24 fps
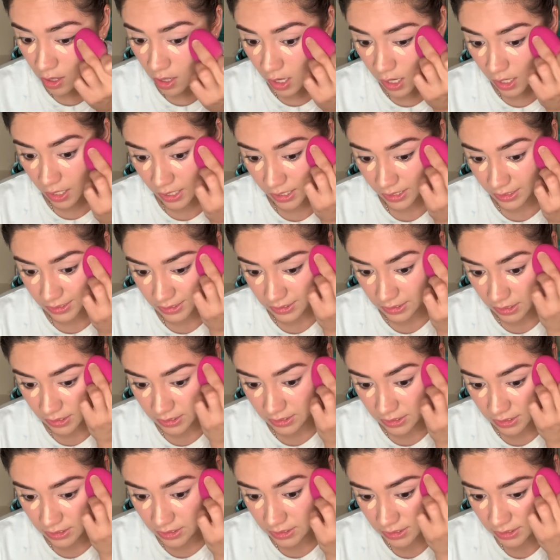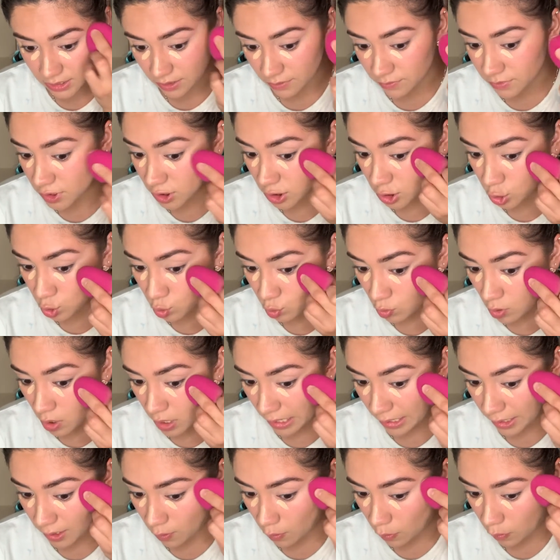It doesn't seem to dry
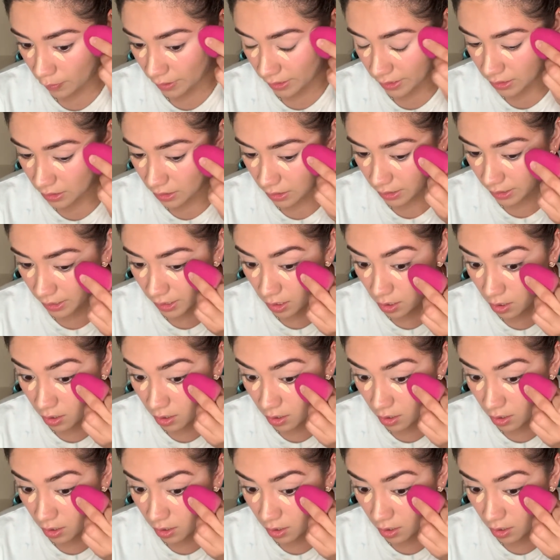quickly